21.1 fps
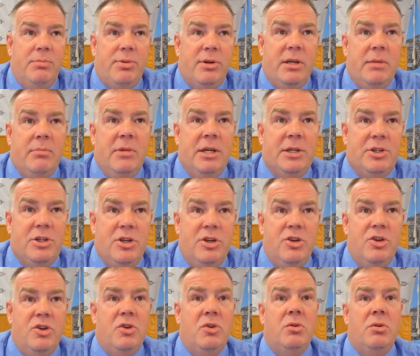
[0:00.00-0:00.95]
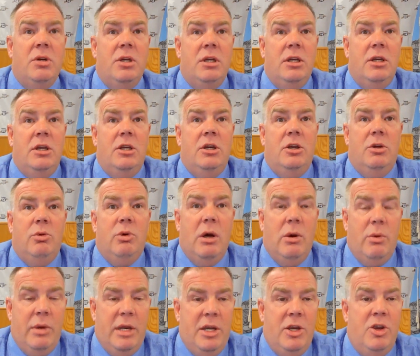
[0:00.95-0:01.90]
pretty much knew
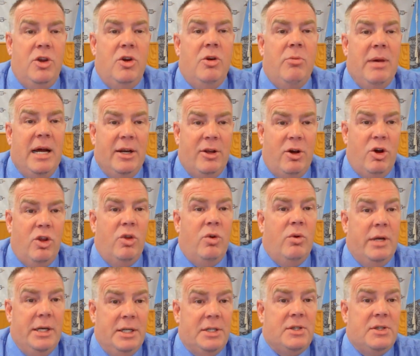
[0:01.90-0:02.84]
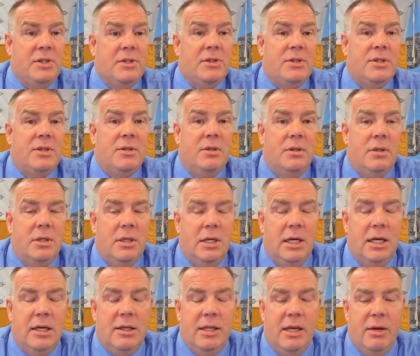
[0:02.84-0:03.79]
what we knew about all the witnesses
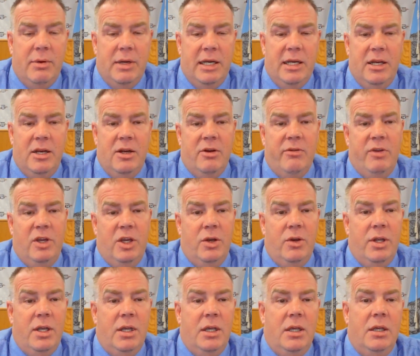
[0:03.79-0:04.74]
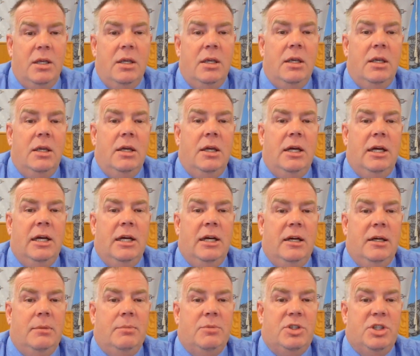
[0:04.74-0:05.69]
that we had interviewed.
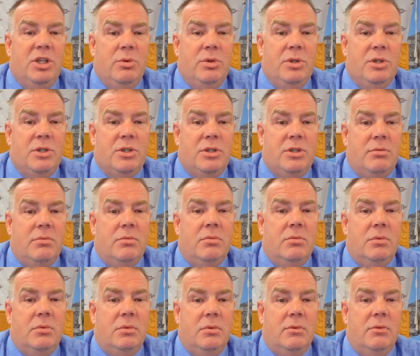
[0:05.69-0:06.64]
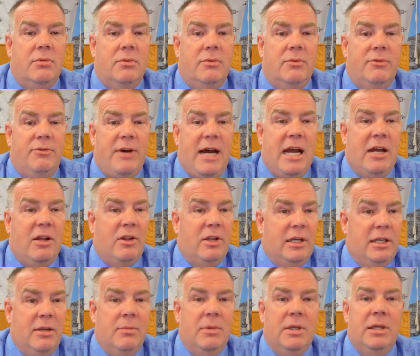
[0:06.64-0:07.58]
She was
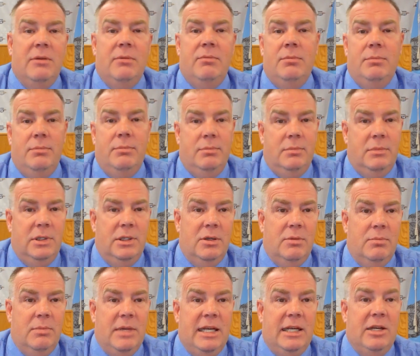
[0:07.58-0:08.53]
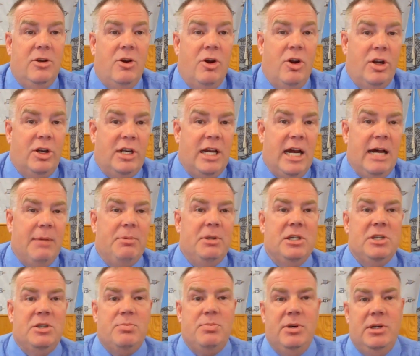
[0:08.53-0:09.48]
filing them and making hard
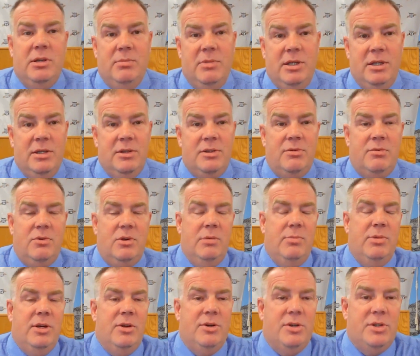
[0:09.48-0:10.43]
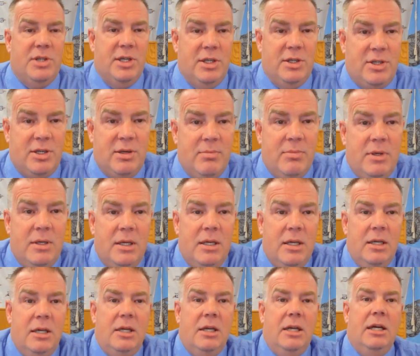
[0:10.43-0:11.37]
copies, putting them in this computer system.
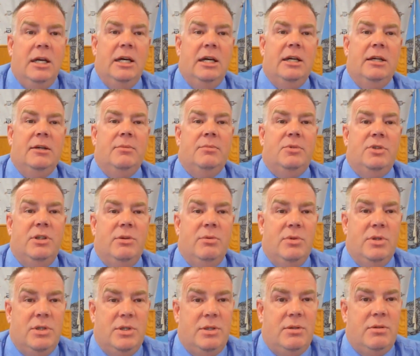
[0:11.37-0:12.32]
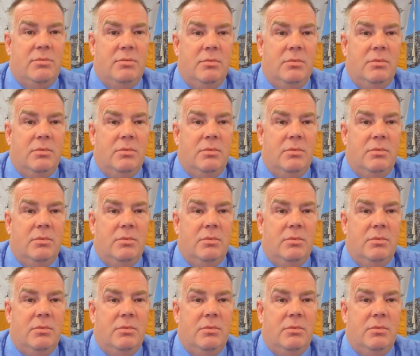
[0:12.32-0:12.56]
She was